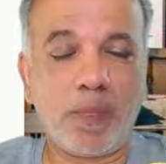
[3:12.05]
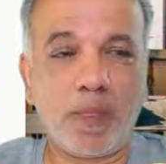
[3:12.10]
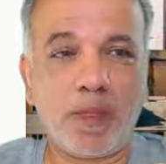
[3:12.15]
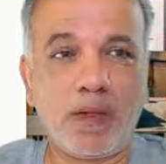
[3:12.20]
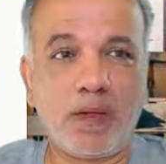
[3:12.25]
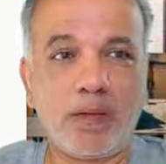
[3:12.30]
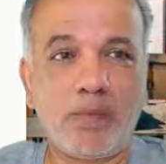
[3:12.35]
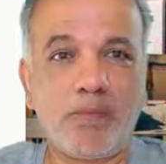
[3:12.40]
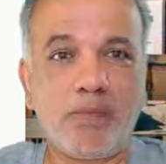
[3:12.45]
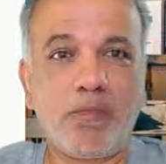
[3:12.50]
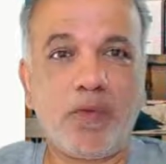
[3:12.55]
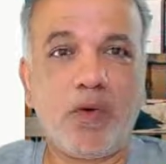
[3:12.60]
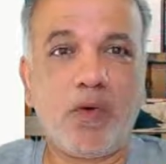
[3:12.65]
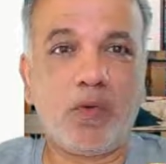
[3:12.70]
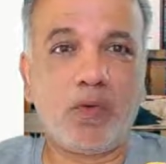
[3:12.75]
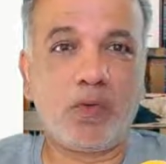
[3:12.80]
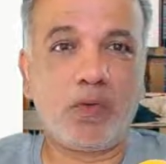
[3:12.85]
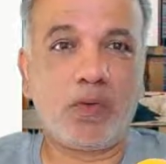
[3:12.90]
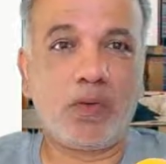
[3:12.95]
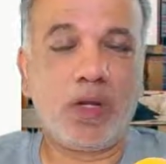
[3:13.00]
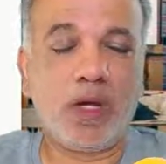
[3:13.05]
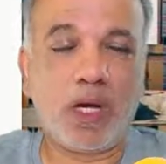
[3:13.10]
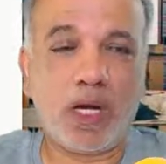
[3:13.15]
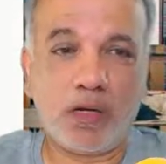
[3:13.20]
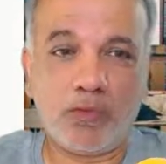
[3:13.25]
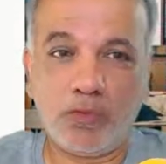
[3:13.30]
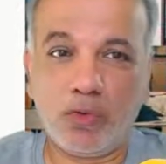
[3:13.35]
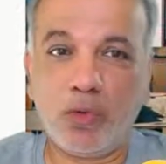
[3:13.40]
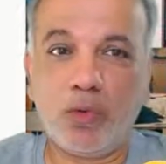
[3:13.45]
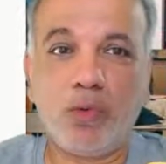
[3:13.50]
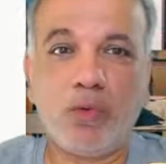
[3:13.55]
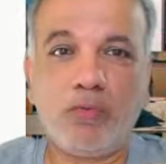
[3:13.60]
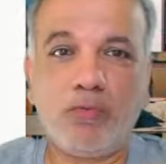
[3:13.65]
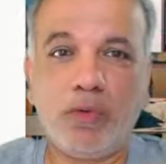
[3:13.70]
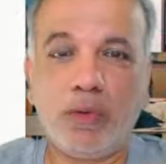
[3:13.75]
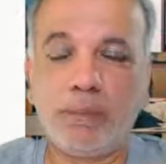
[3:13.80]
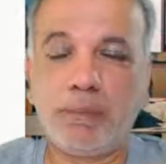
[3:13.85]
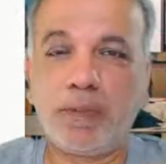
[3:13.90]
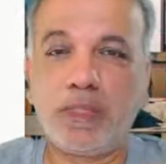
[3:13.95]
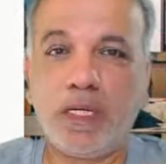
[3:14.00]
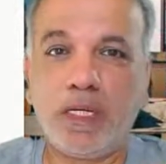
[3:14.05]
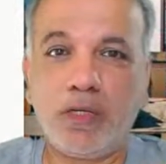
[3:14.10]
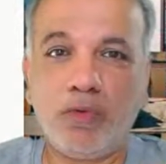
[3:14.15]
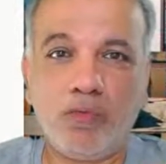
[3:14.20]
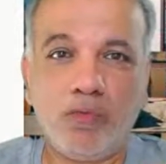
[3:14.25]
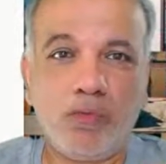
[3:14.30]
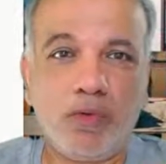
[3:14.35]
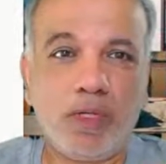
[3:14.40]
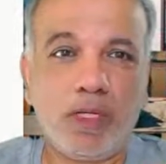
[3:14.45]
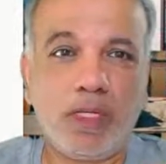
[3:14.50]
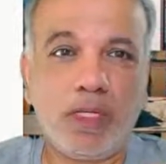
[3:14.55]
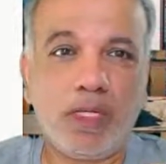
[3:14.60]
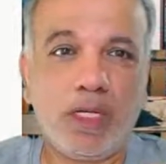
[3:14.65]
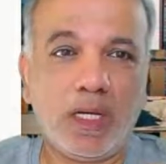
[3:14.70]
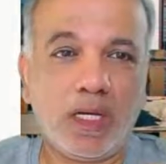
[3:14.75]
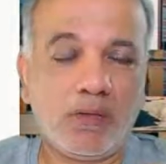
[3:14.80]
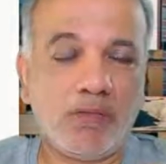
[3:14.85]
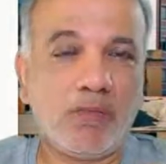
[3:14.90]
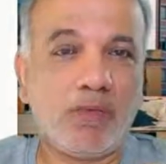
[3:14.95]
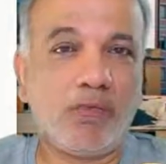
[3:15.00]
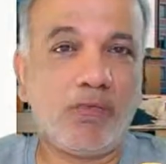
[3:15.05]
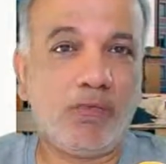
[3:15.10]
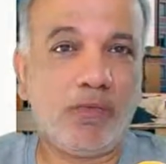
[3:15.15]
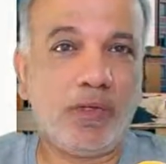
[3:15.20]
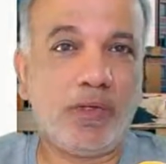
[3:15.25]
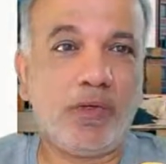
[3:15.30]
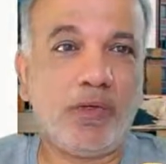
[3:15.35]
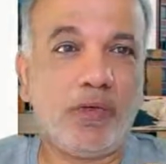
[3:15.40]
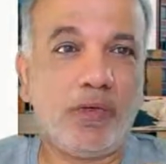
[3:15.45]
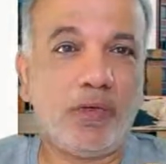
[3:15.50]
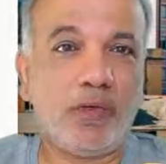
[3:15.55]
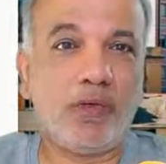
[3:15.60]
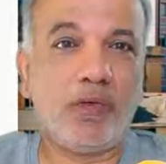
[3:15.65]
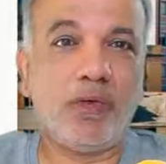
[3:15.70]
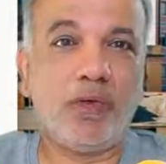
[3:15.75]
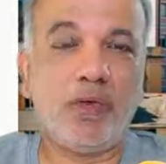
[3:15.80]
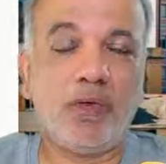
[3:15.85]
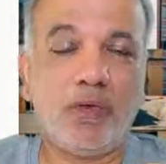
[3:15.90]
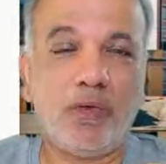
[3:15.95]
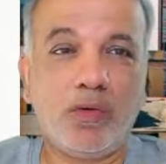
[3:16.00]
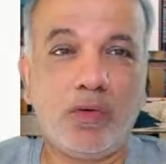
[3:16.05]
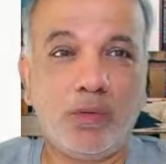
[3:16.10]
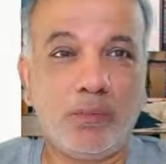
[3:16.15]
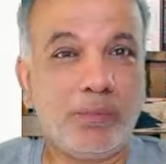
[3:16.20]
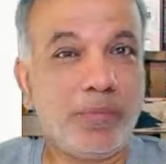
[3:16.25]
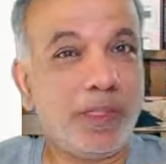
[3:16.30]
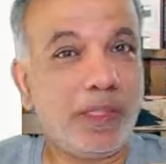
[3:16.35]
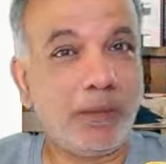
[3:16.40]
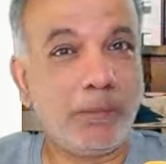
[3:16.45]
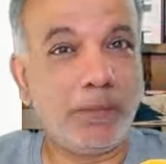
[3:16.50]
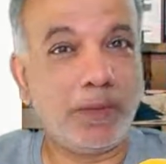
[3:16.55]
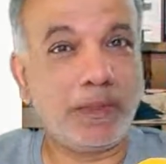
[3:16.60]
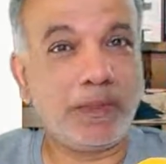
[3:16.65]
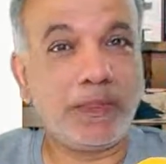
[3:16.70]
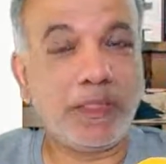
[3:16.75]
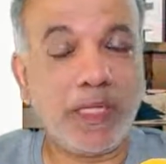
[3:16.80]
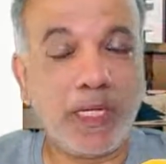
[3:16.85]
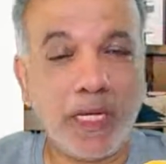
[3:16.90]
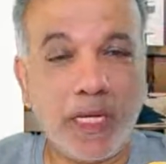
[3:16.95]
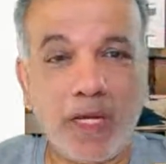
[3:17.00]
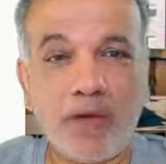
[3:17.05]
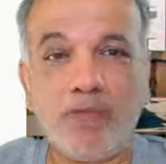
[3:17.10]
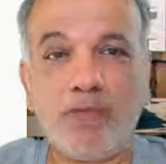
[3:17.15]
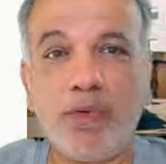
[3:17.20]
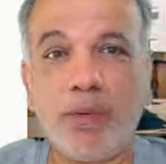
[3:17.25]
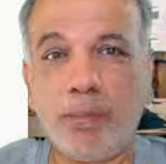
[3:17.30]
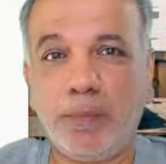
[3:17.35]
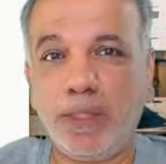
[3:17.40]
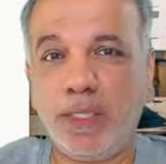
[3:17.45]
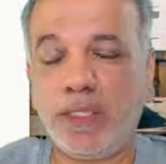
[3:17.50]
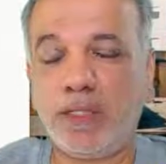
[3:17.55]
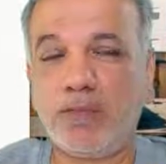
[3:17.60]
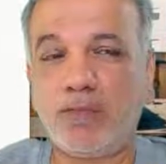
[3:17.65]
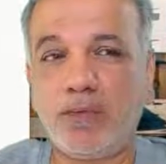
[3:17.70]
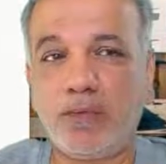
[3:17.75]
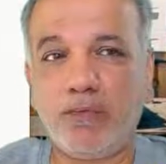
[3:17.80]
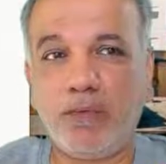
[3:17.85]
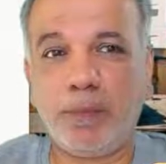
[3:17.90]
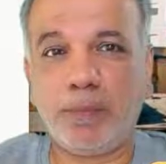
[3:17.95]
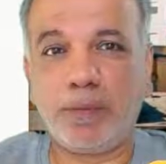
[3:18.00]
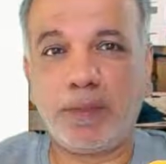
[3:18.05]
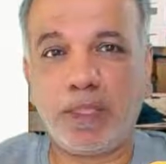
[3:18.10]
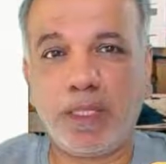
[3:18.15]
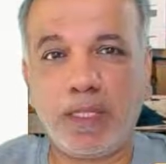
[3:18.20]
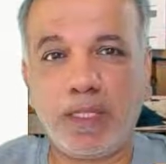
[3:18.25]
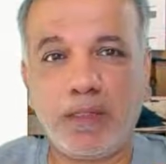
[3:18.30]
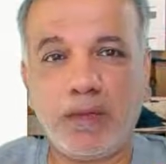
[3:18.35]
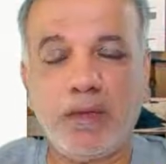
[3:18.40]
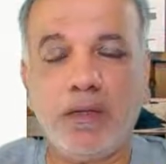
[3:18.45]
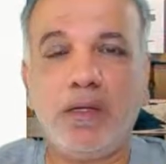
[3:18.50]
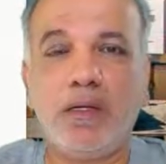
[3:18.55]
On our own website, we have a video on pretty much every page of the website.